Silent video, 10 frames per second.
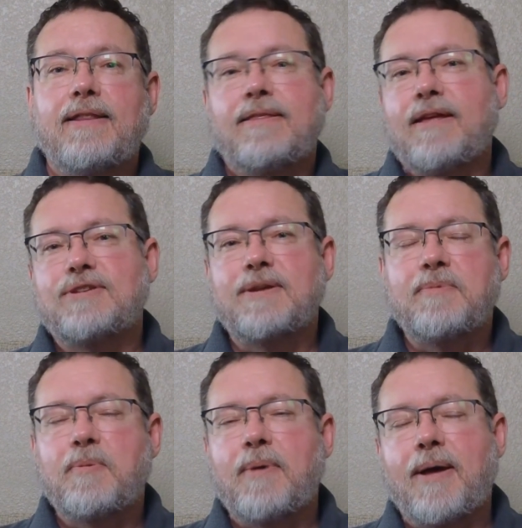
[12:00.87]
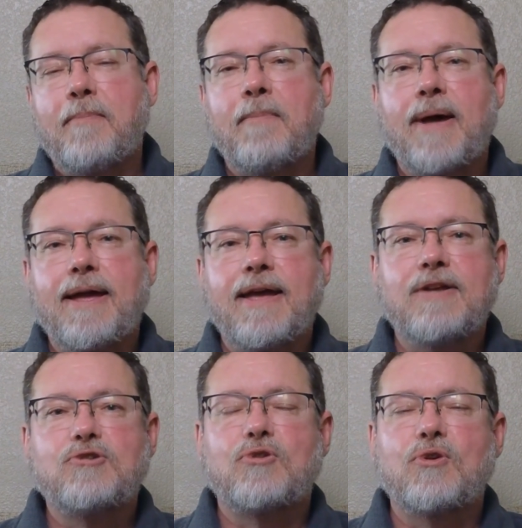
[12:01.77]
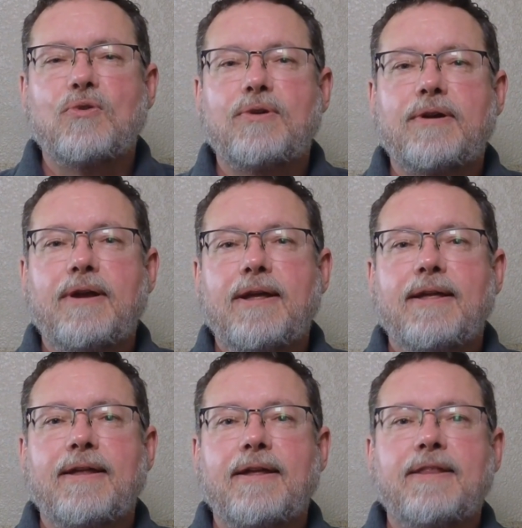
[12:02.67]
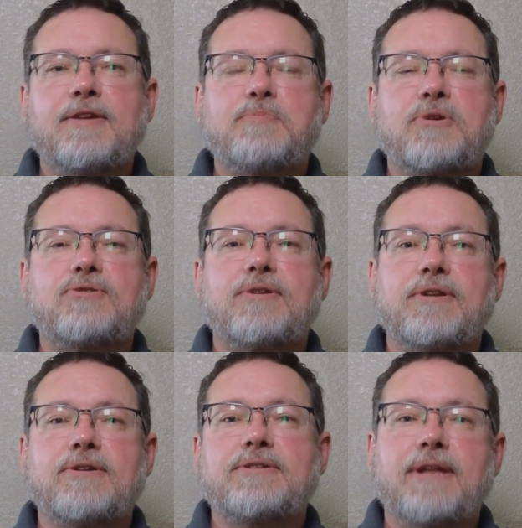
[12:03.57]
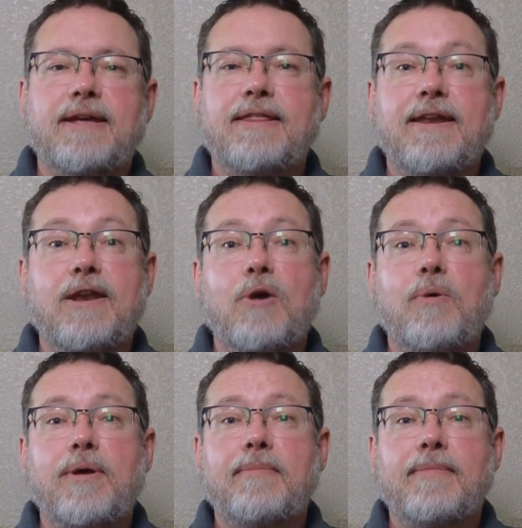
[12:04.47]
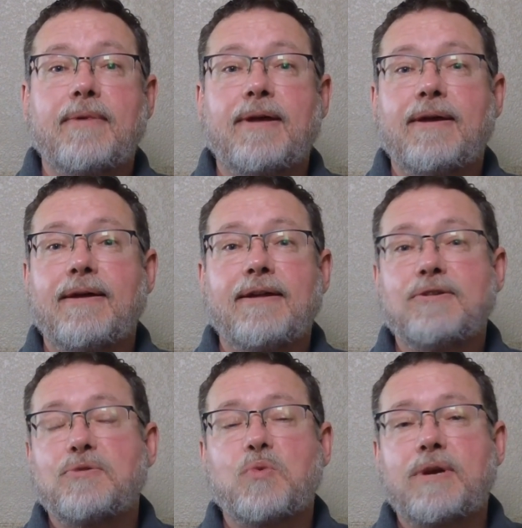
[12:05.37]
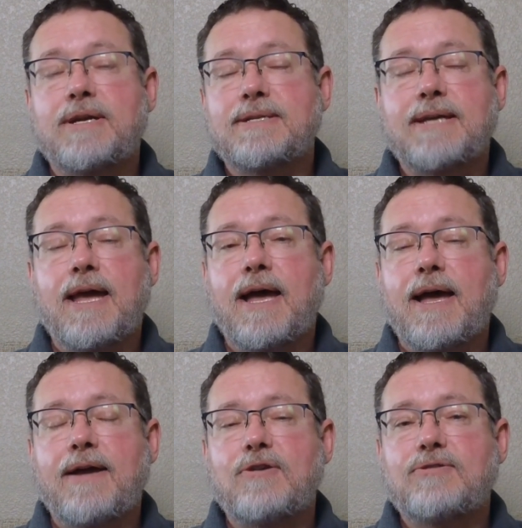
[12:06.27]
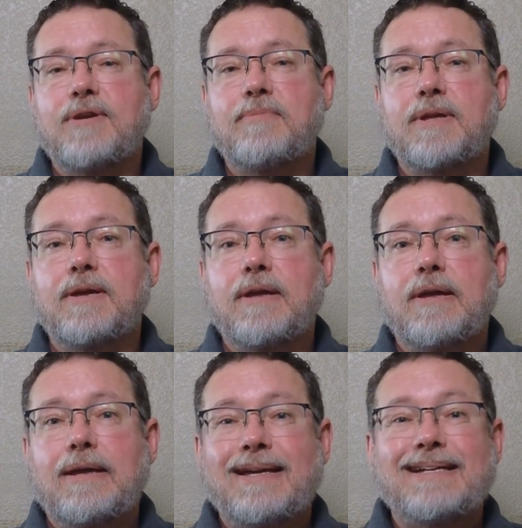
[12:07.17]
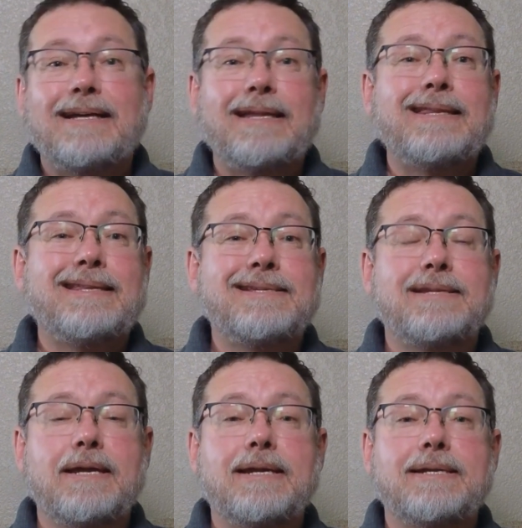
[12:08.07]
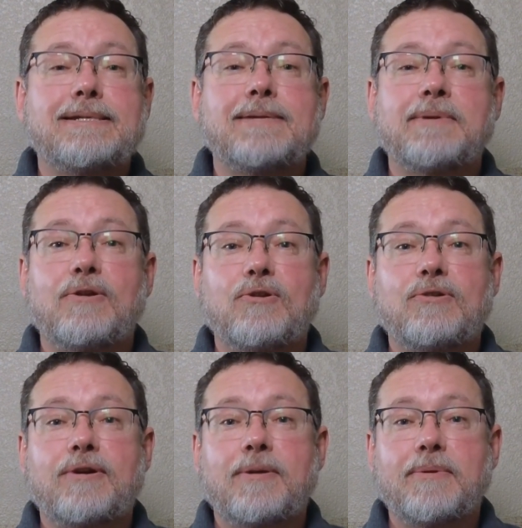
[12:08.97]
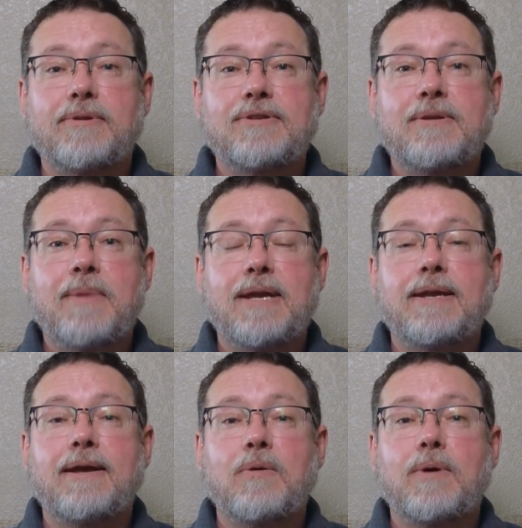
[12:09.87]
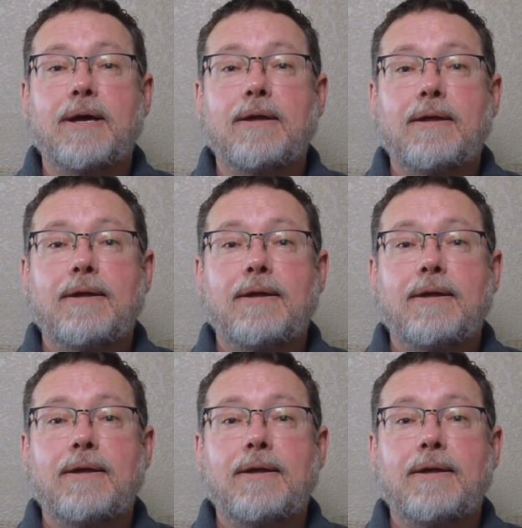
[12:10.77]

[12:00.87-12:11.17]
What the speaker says: They all seemed about my age or older. This person looks like they know him and just wanted to say hi or something. This lady seemed a little troubled. She may take a while.